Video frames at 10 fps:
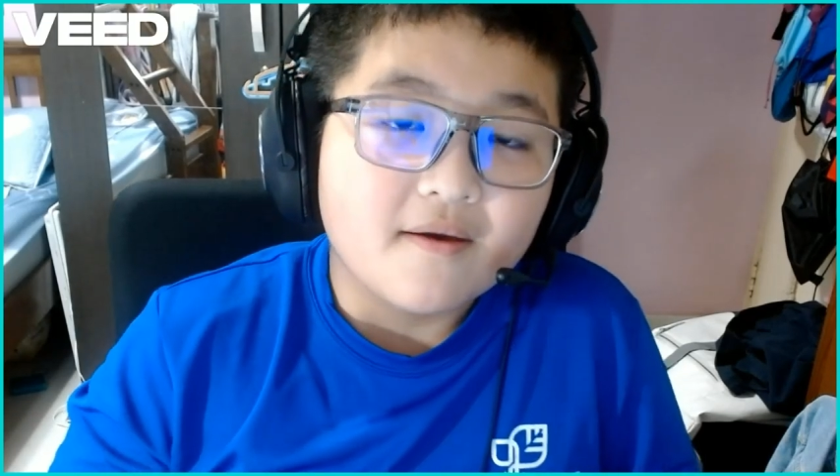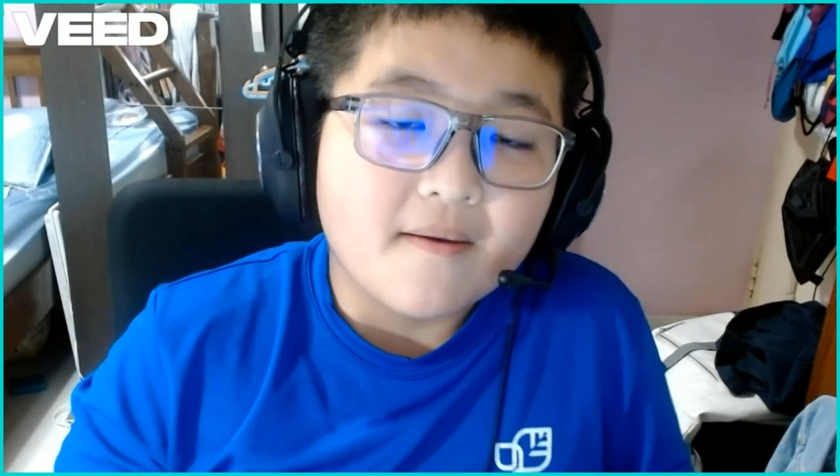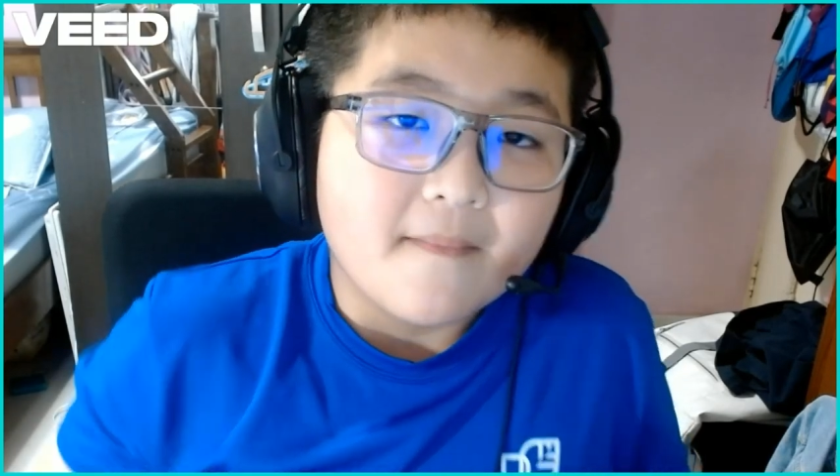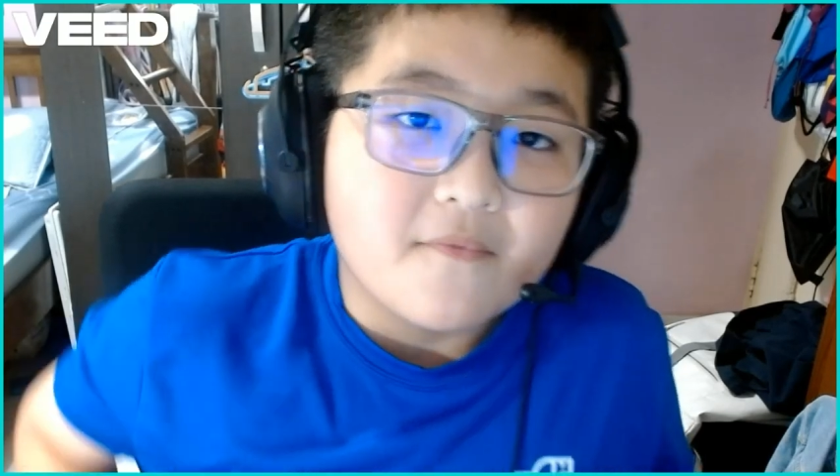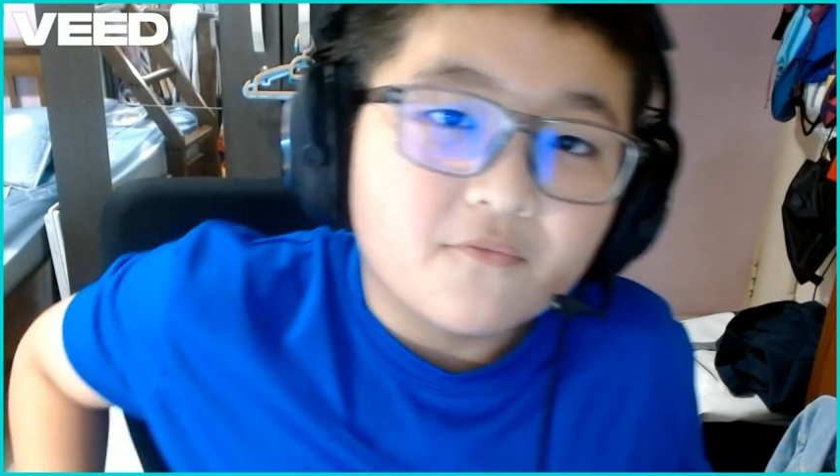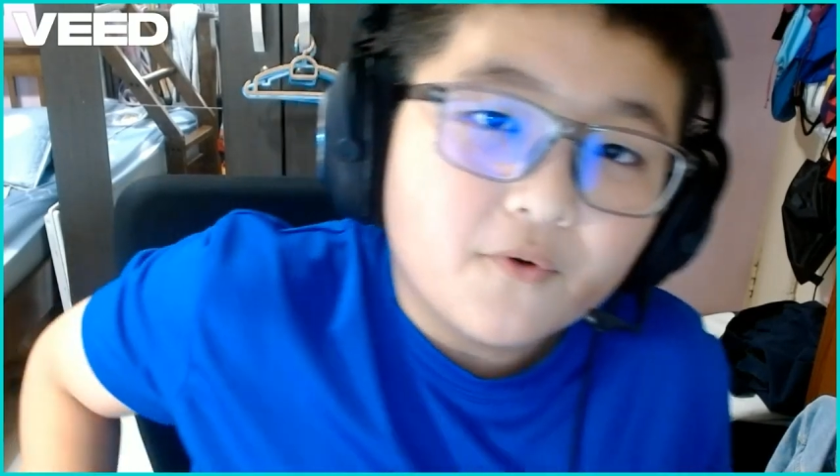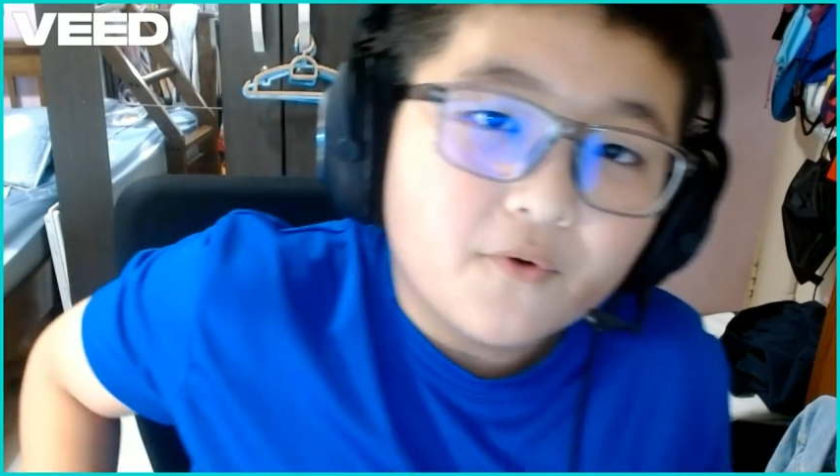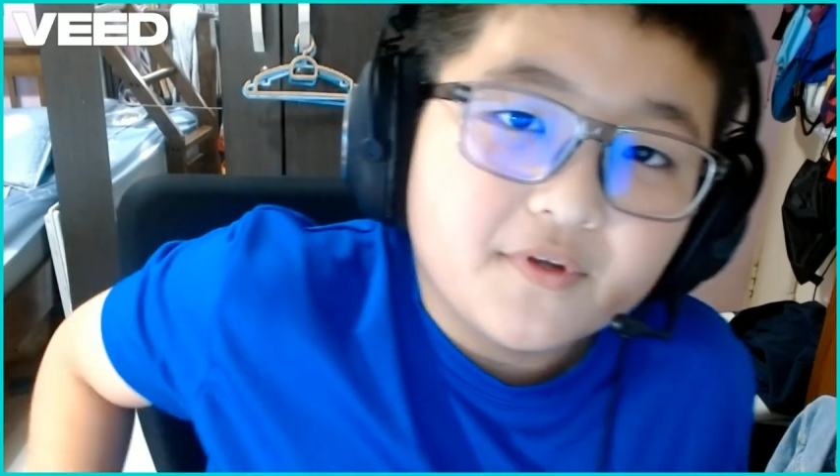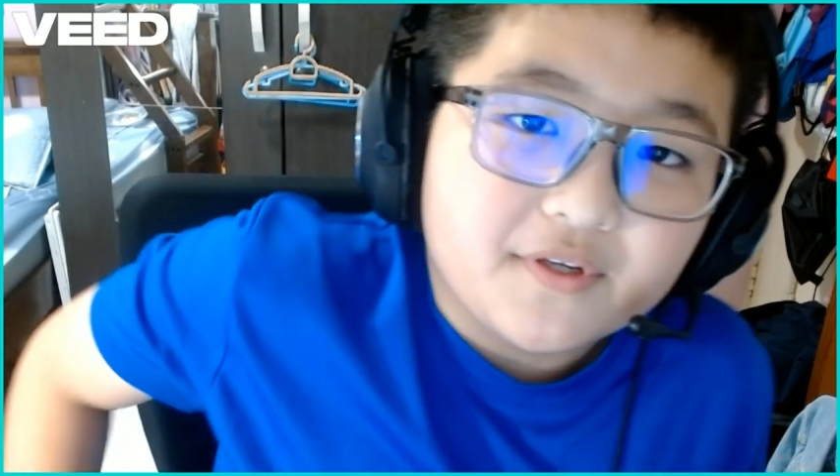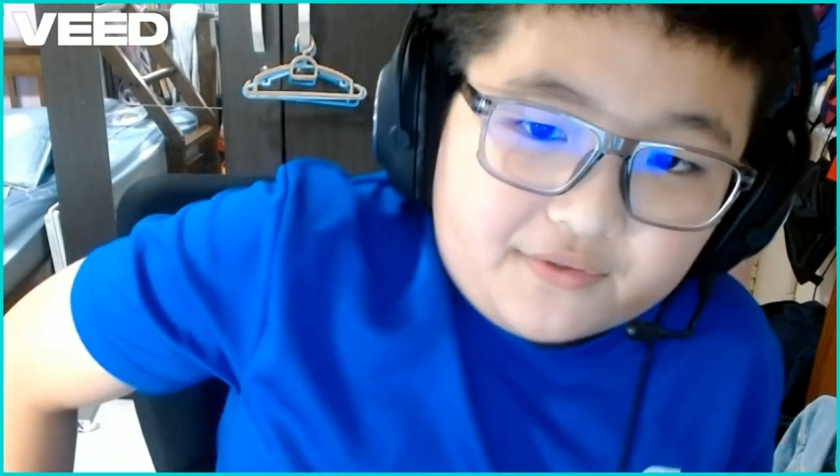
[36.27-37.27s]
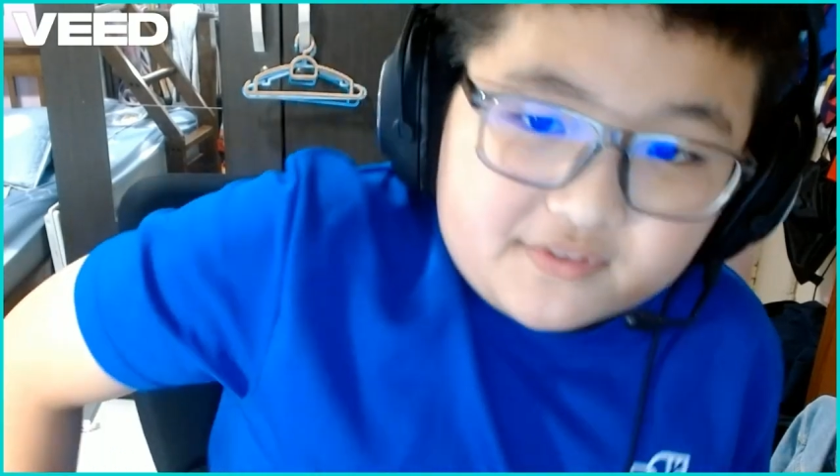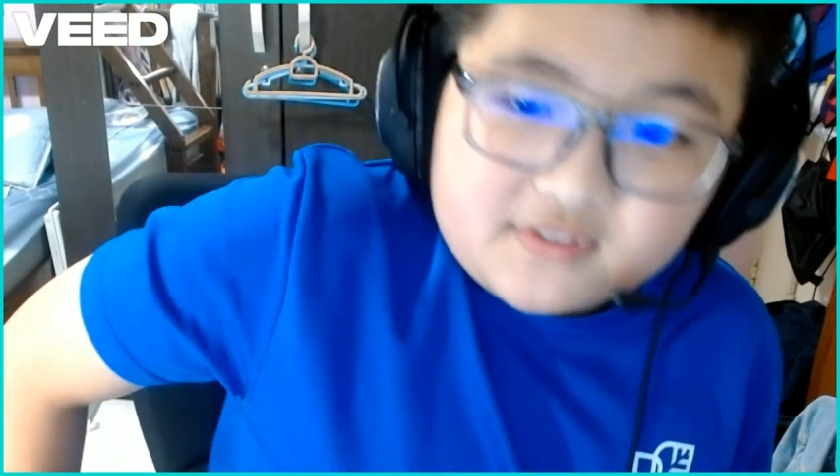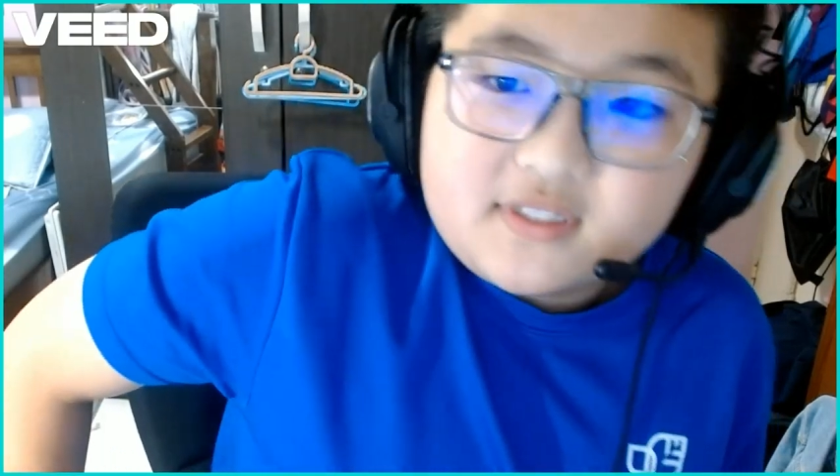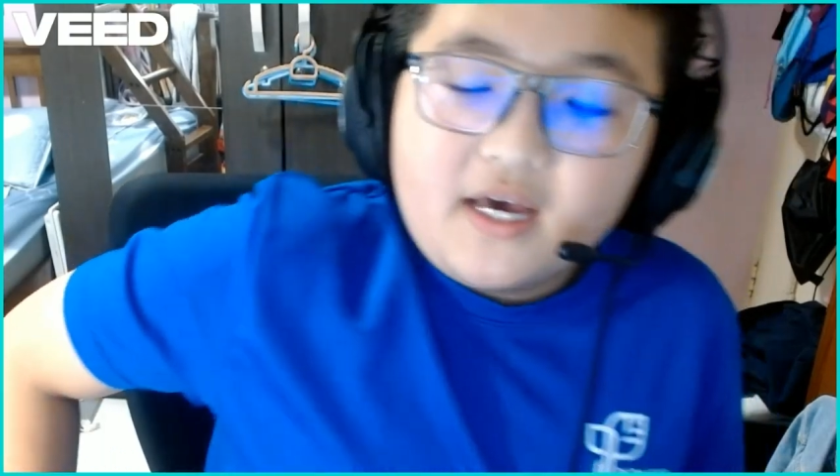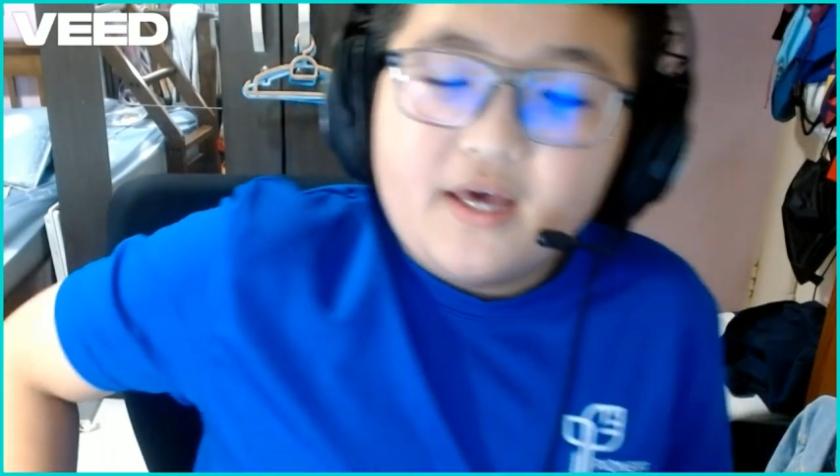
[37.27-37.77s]
4 years
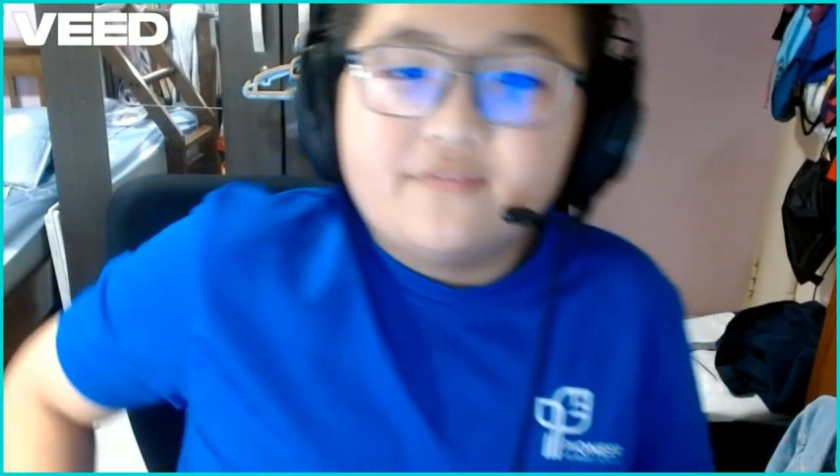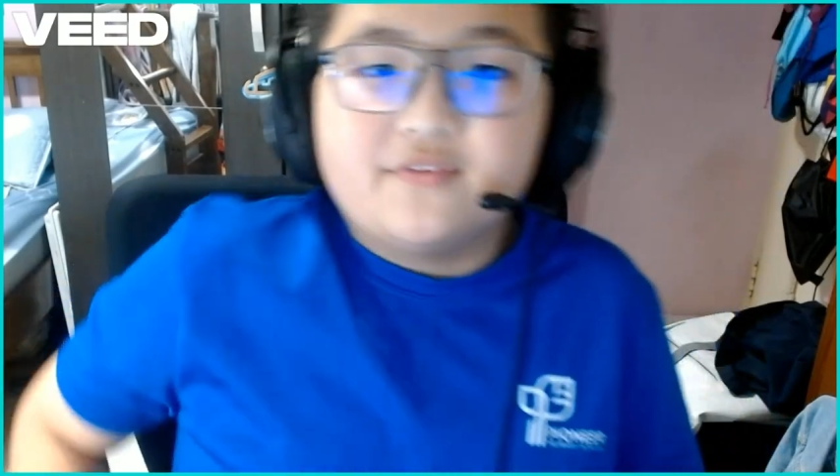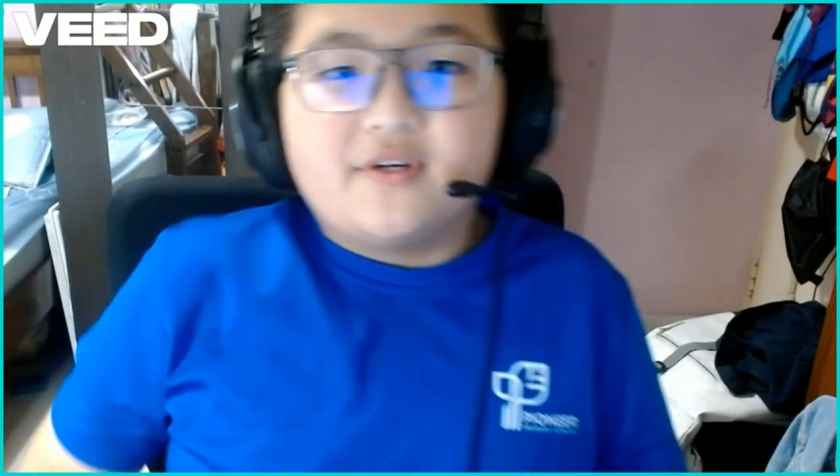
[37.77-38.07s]
after